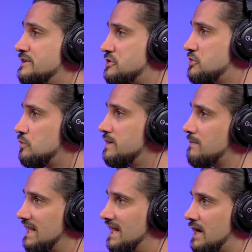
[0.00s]
doing
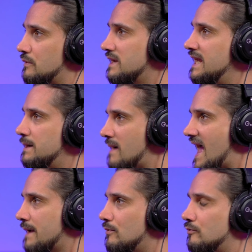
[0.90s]
my layering in
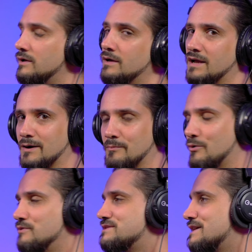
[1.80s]
Backbone, and I'm
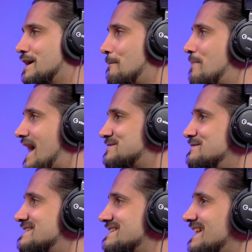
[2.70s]
going to come back
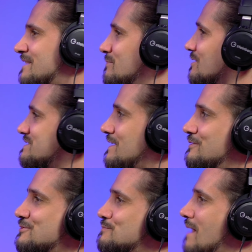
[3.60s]
to this later because I've
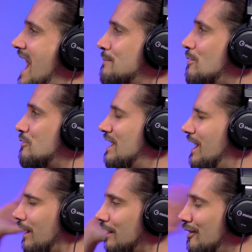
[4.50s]
used Backbone
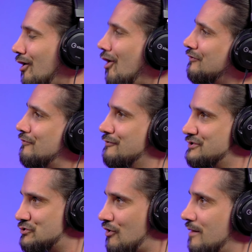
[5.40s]
a lot for
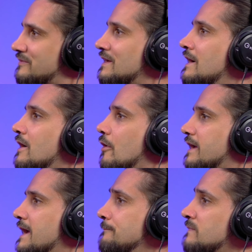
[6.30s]
the drums,
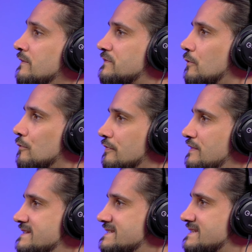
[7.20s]
okay? So
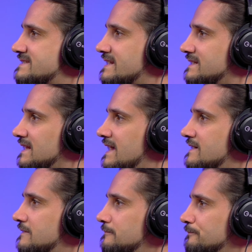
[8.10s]
this is the second layer,